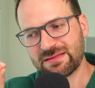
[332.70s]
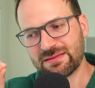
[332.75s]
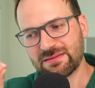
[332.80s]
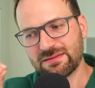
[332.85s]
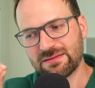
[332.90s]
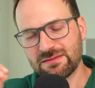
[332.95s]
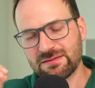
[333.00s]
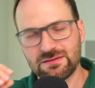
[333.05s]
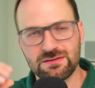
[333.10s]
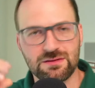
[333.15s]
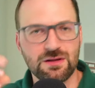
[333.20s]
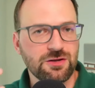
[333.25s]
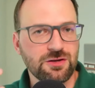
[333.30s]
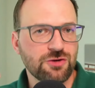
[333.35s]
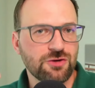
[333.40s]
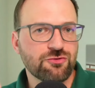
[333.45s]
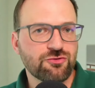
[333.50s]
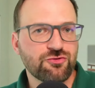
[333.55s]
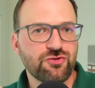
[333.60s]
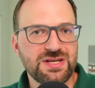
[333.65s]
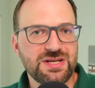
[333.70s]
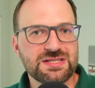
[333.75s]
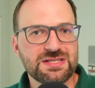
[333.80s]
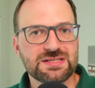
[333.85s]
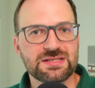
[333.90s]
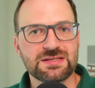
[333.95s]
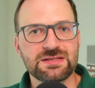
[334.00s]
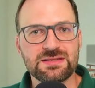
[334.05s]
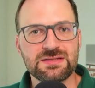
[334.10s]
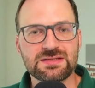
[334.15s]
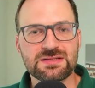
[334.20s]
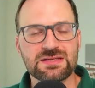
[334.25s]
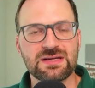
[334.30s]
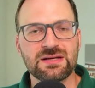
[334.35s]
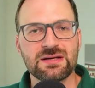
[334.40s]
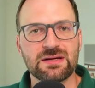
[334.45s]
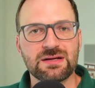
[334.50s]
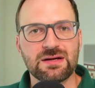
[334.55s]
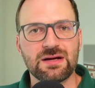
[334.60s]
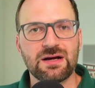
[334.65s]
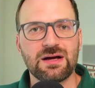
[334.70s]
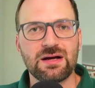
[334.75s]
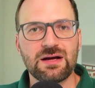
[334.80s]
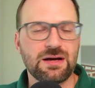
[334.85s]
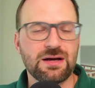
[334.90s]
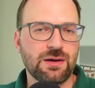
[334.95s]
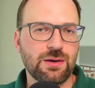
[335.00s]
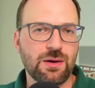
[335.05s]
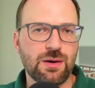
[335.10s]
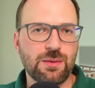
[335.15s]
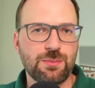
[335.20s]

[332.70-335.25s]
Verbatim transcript: no, your recent uh,